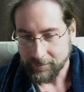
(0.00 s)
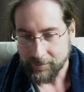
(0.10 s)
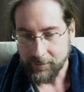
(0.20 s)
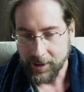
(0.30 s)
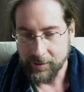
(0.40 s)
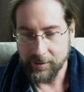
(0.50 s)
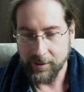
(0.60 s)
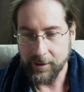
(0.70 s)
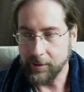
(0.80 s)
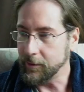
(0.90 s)

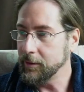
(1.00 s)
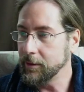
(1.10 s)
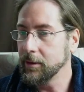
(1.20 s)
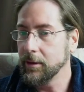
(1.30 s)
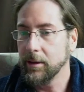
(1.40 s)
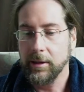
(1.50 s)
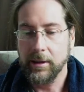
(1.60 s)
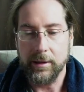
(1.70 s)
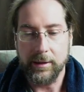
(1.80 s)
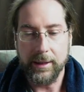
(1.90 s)
So,
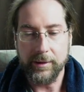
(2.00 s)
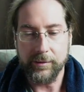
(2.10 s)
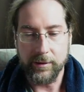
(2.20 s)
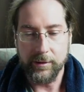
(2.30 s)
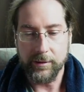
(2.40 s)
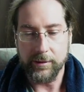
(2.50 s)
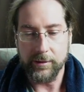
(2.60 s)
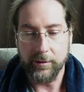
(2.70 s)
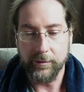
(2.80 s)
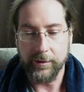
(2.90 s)
let's look
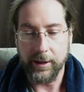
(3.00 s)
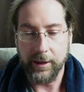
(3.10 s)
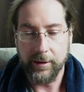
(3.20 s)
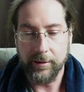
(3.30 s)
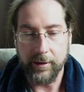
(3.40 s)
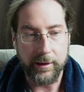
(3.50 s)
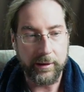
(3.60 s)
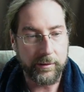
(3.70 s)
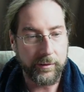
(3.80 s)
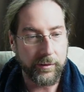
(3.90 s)
over here and
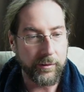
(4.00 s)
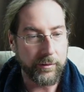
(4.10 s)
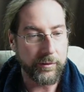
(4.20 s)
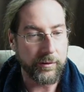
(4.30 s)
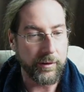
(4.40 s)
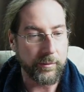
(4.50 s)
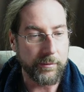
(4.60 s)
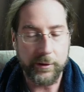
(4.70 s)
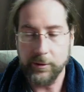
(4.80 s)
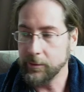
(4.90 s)
look through some
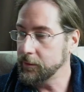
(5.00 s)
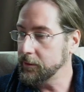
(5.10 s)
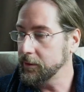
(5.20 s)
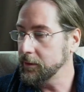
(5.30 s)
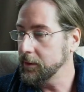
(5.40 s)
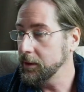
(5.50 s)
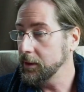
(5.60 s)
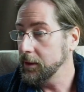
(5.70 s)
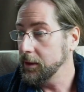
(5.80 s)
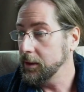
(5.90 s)
news.
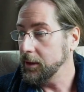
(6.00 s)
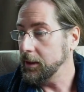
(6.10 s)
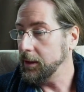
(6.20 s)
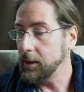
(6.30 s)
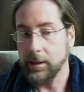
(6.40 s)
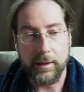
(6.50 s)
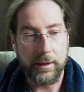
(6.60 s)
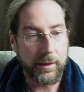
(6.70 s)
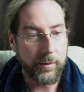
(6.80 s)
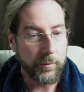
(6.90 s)
And
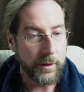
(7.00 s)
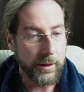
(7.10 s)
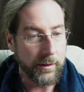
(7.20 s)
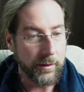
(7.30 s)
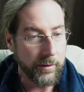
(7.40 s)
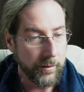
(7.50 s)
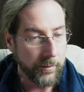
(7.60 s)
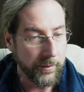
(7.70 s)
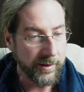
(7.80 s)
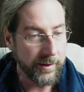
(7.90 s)
then we go,
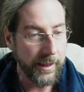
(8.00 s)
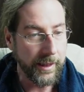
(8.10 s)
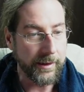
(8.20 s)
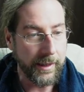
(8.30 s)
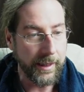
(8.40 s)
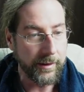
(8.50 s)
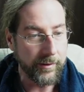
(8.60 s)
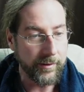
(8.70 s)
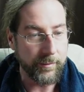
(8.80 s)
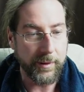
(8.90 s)
where's the cat? Cat is
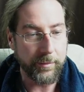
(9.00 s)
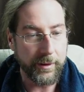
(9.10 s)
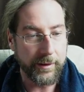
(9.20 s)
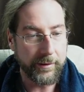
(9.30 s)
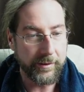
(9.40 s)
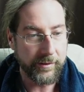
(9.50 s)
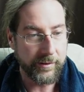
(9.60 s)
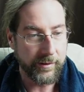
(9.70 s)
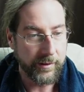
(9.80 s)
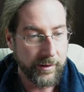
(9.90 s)
at my
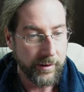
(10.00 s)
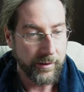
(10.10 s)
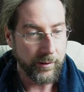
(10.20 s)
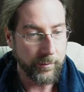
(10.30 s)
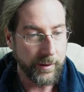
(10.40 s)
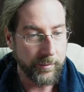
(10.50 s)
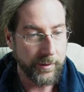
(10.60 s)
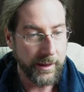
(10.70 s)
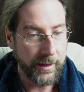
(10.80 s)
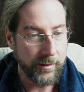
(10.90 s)
parents'. No member
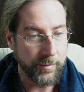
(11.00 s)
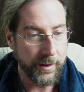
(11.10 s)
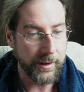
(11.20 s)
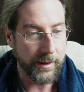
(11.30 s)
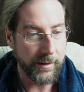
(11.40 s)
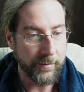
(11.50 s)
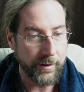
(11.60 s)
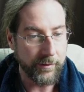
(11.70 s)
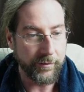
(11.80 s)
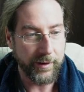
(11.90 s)
yet, but am
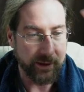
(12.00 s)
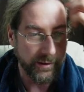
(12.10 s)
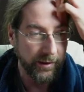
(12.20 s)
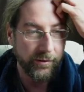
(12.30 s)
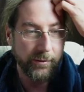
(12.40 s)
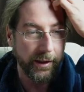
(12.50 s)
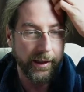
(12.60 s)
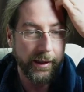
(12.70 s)
a fan. That's okay.